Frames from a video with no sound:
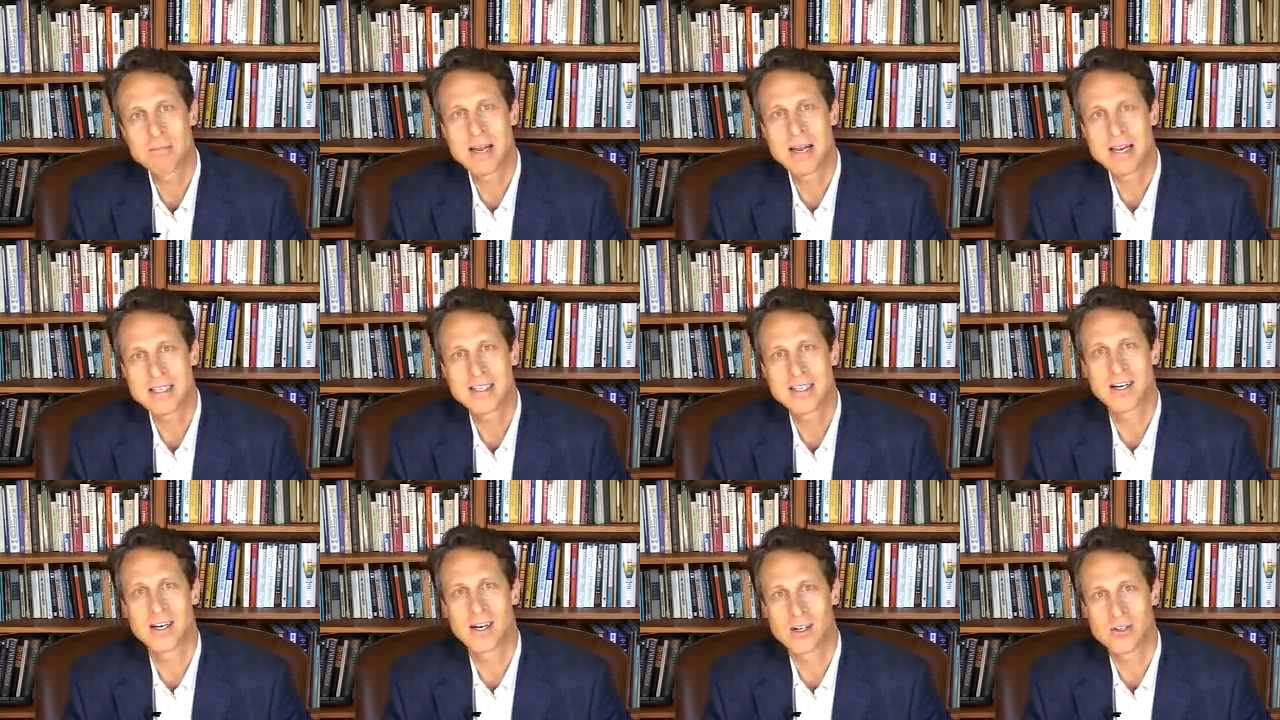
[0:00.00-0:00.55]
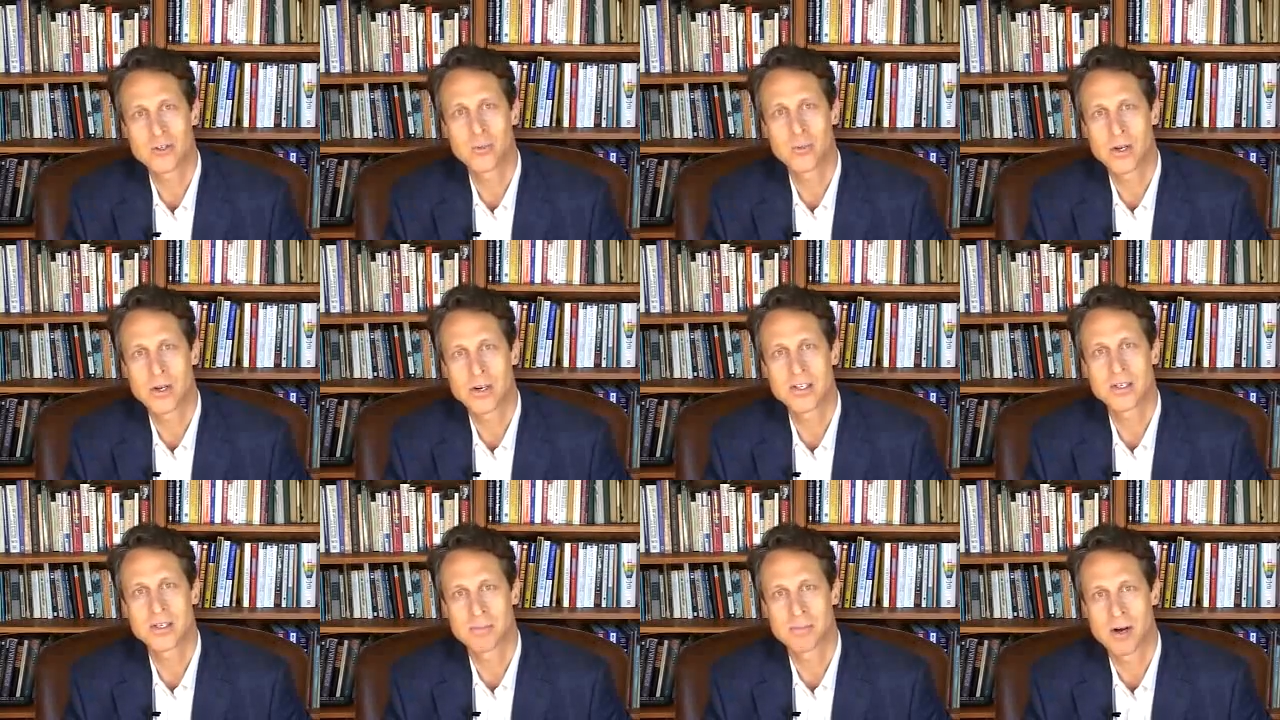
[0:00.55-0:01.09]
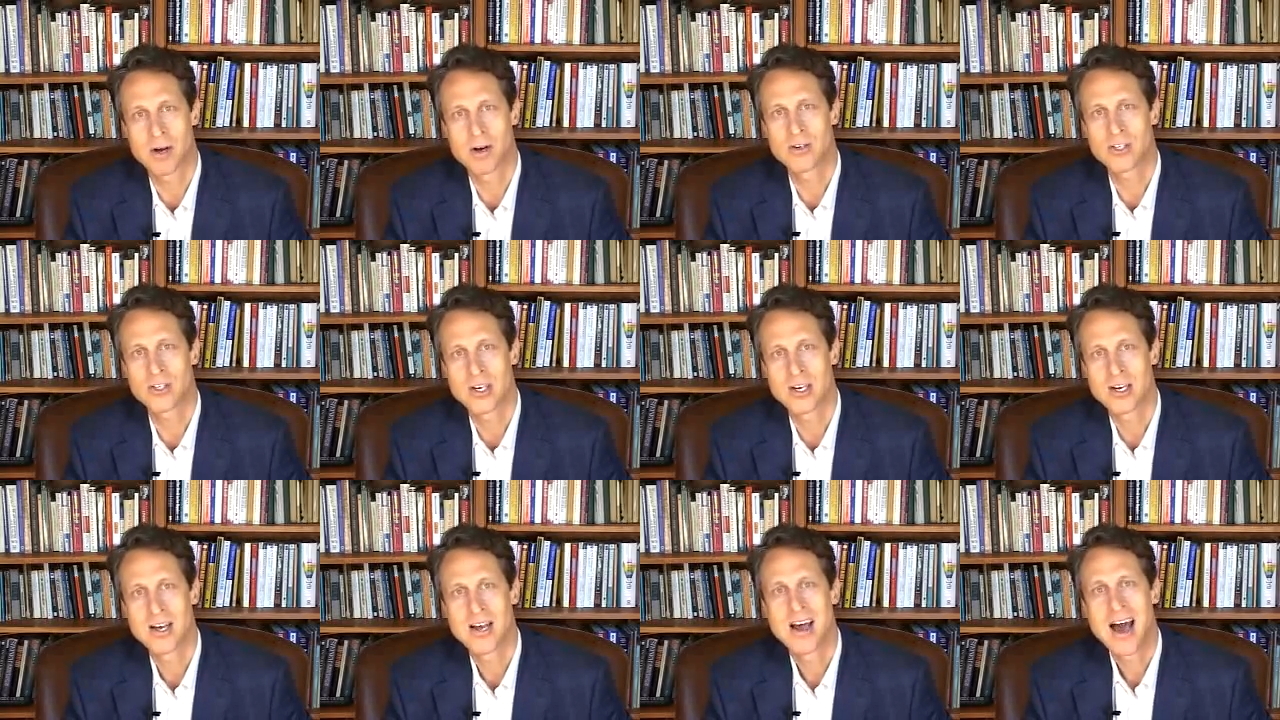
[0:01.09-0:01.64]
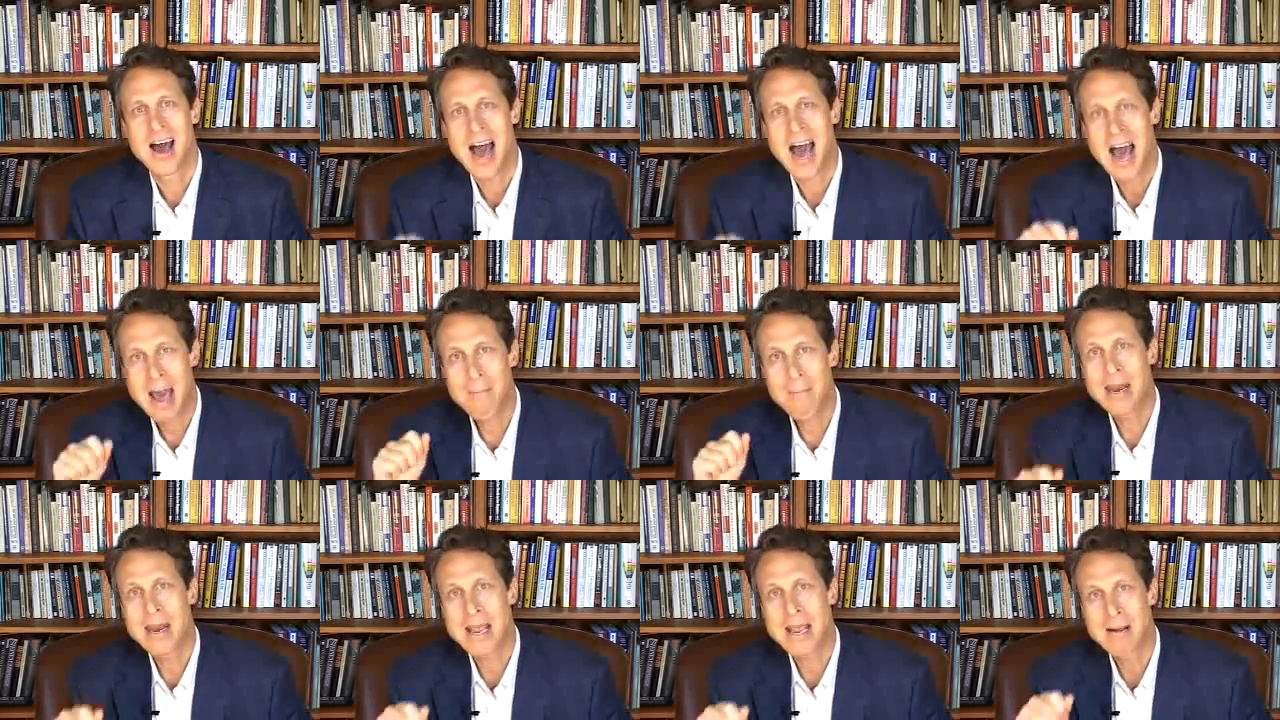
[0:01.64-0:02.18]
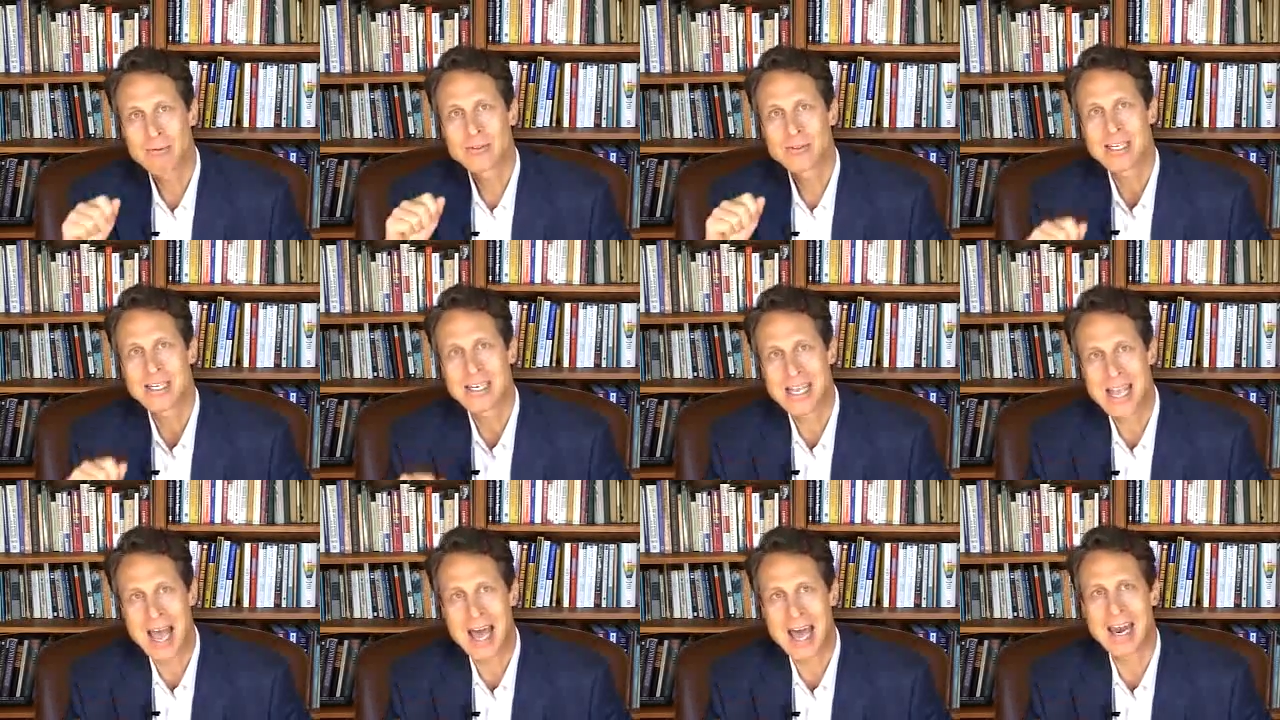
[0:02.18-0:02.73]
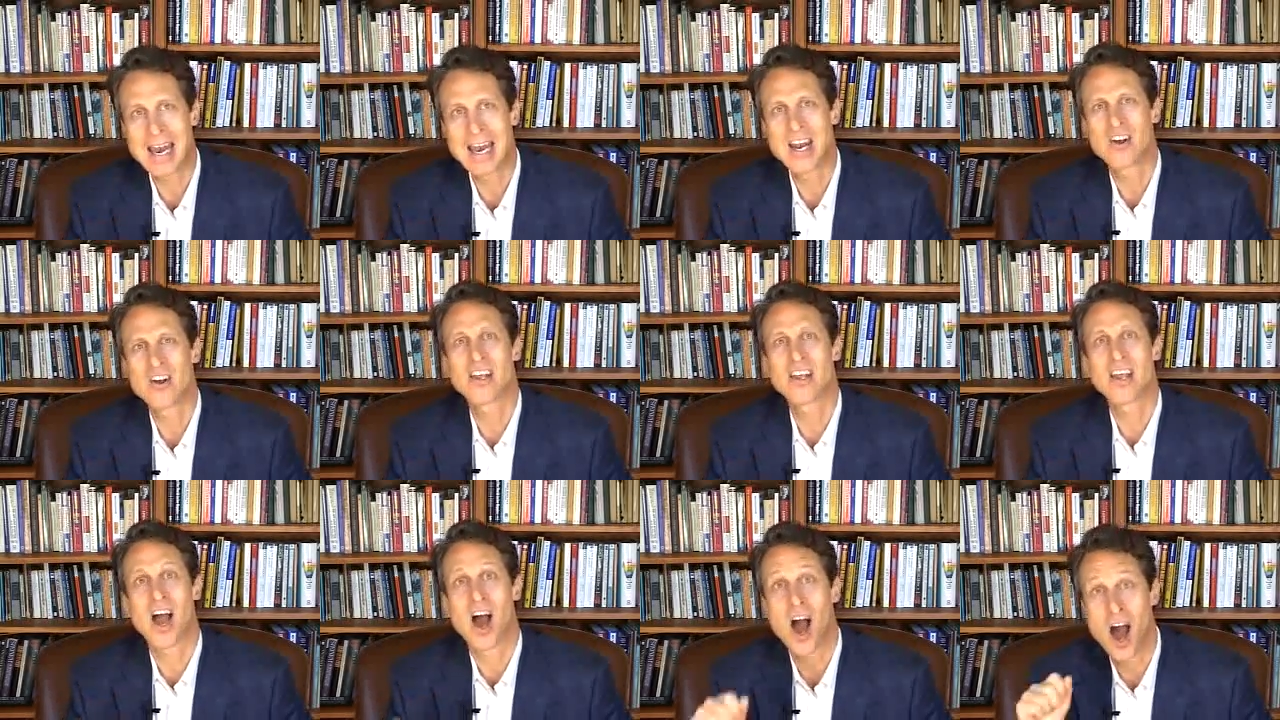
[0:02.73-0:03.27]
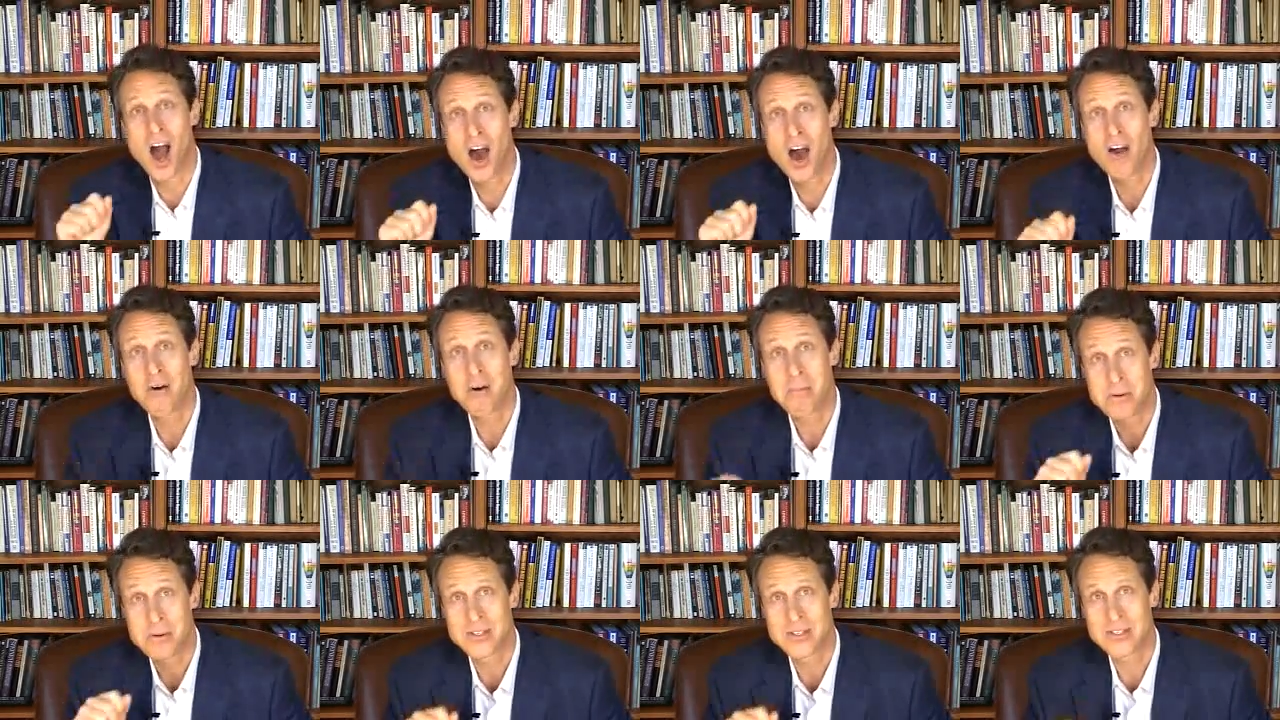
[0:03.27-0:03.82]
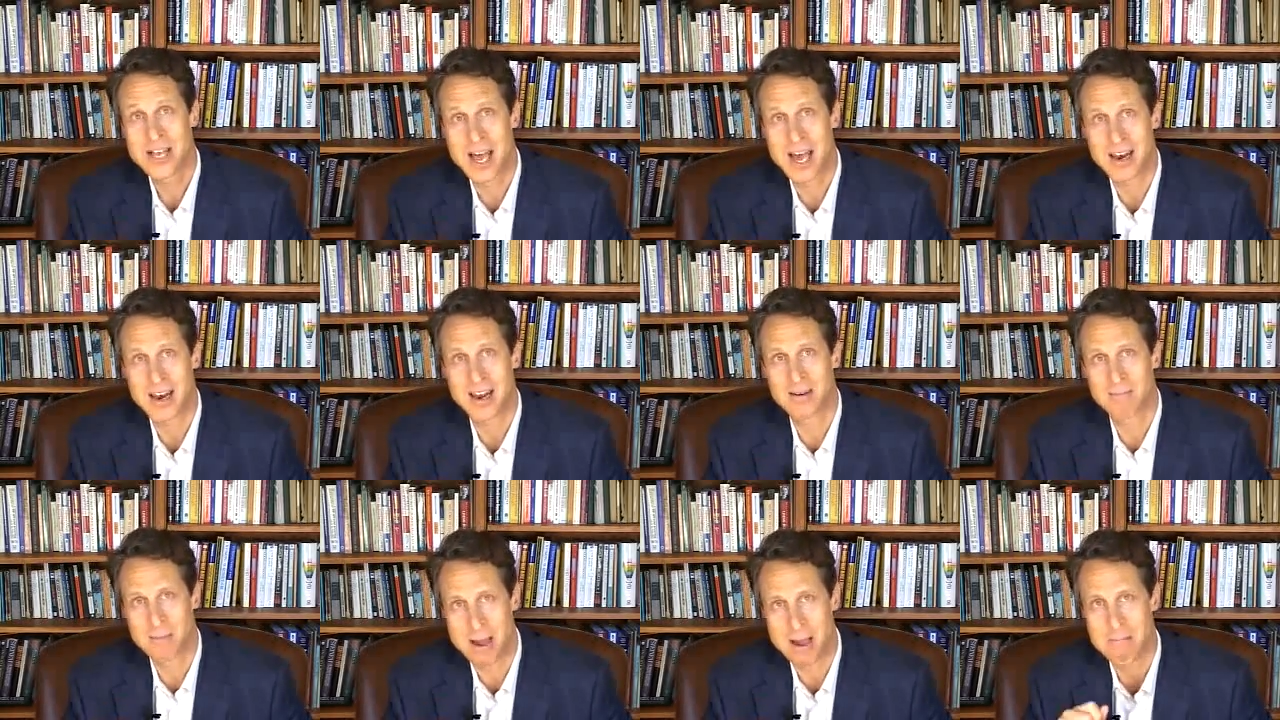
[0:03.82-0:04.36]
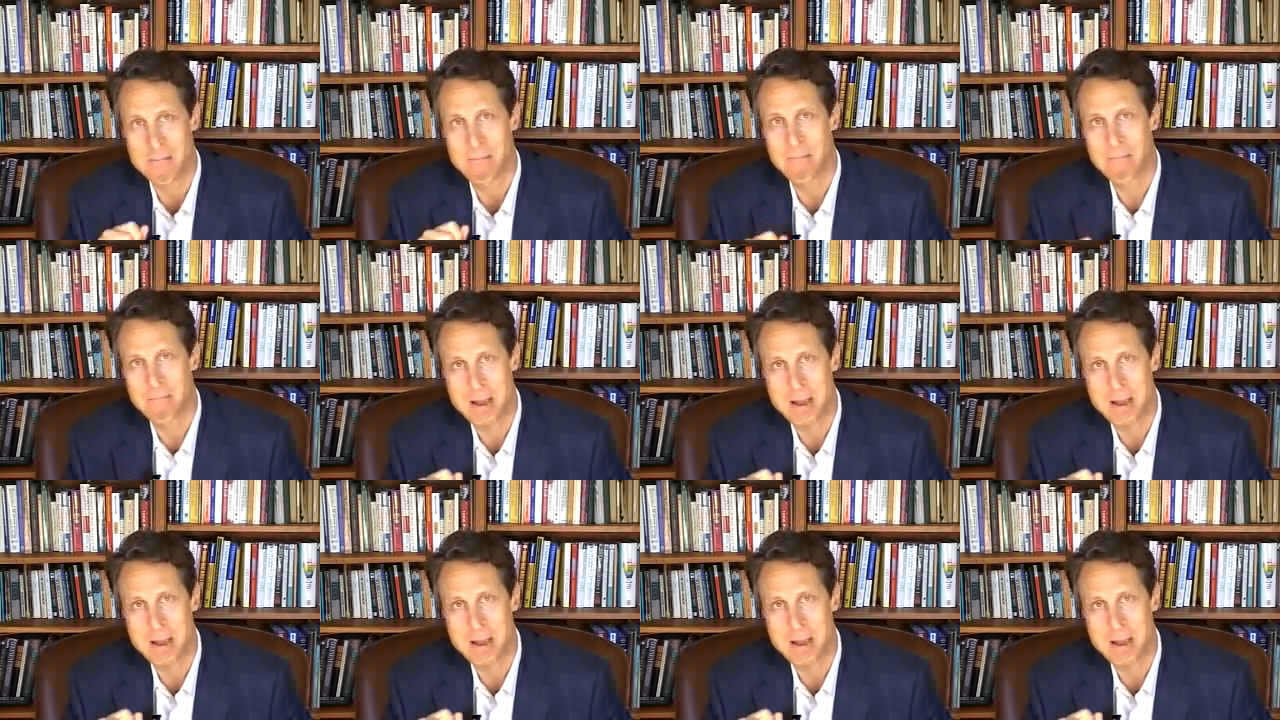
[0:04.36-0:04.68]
medicine ultra wellness approach, I've been able to get nearly 100% of my